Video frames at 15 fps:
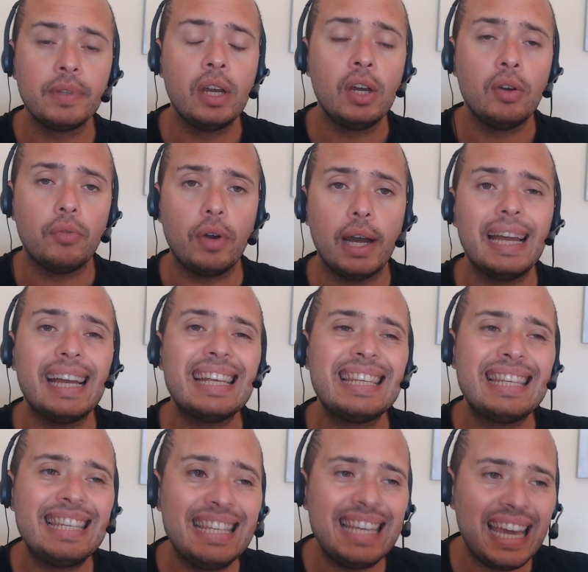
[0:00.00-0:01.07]
right?
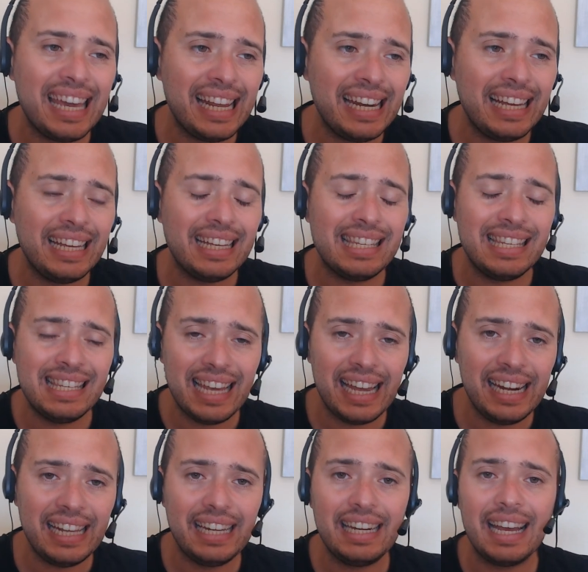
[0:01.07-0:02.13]
Selling,
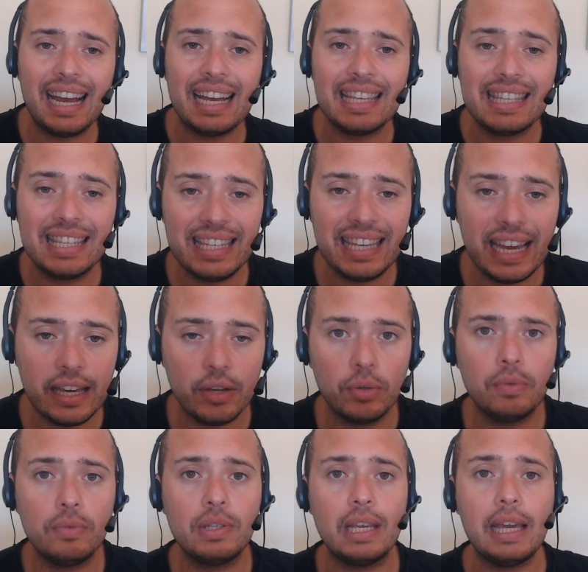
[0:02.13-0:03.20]
selling and
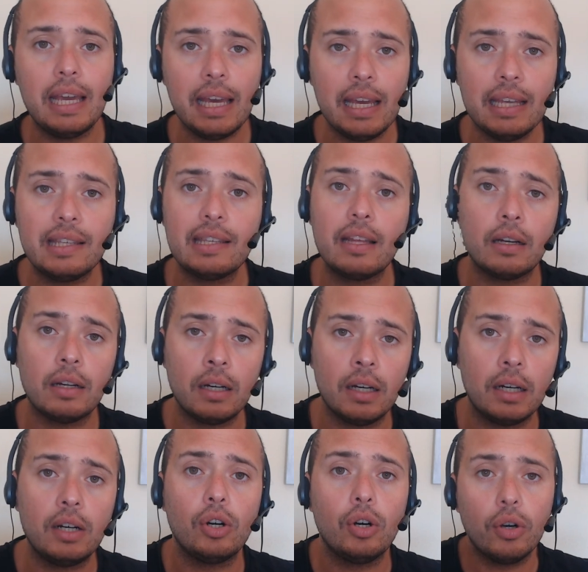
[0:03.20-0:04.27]
sales is the
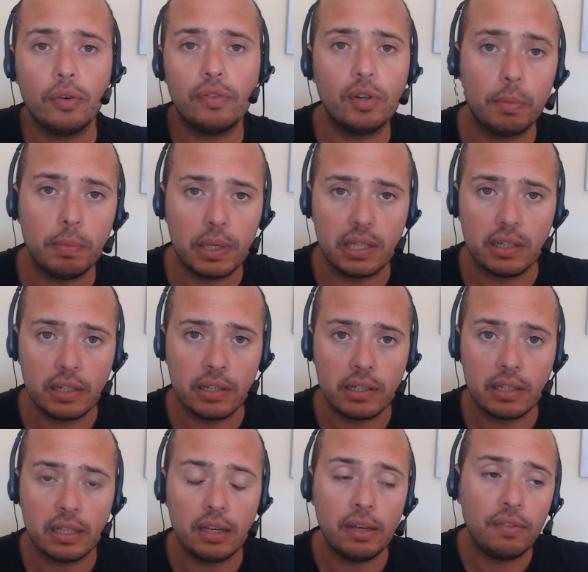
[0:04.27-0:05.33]
heart of your
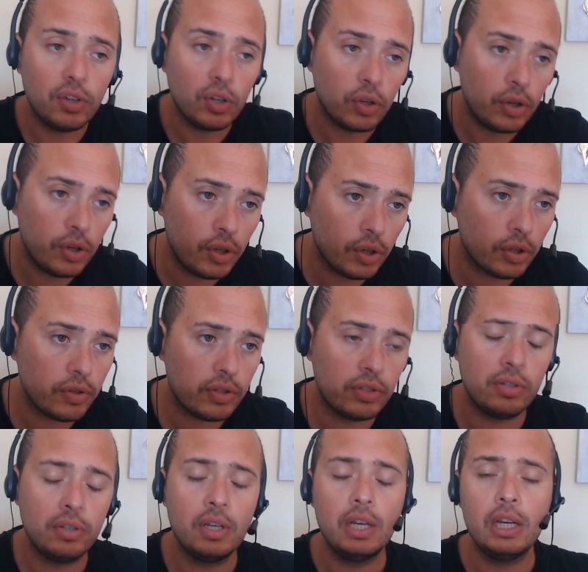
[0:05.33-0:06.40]
business. If you're not
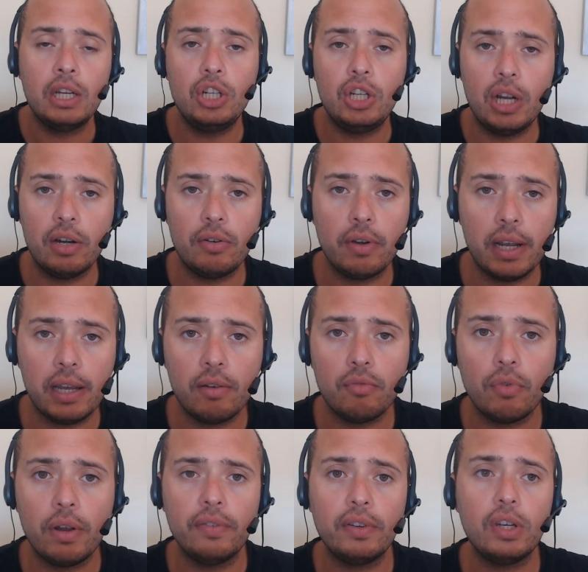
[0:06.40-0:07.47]
generating
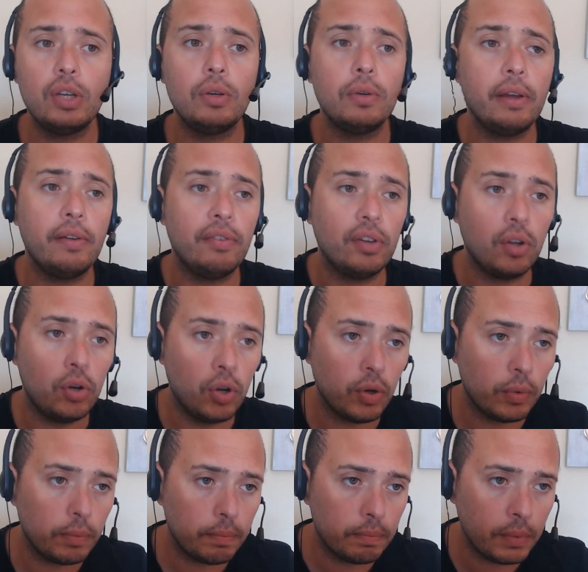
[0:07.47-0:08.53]
revenue, if you're not
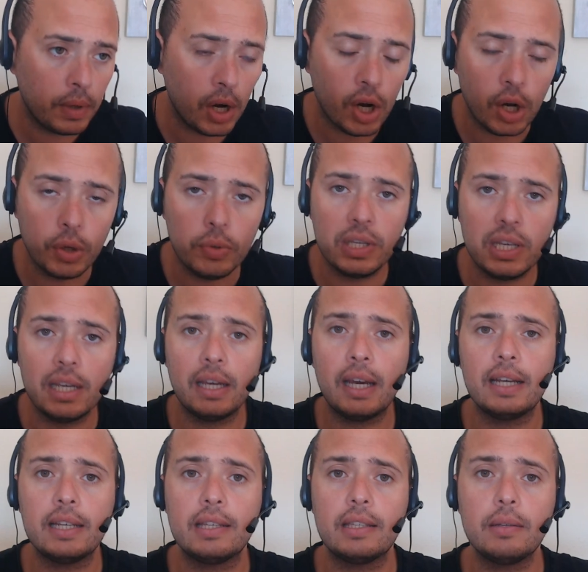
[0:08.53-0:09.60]
closing
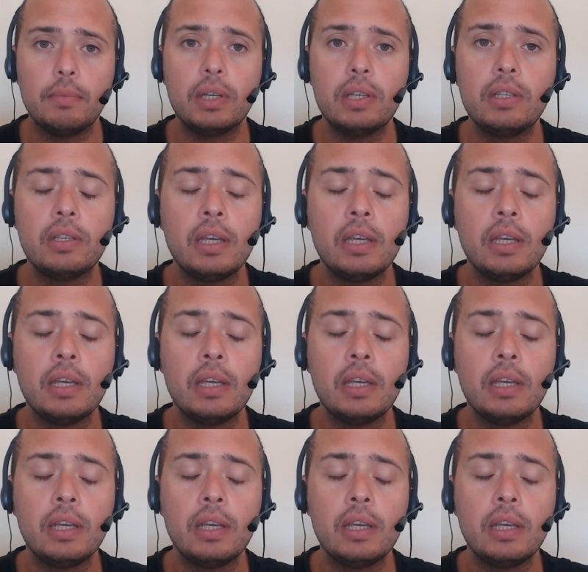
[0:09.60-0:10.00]
customers,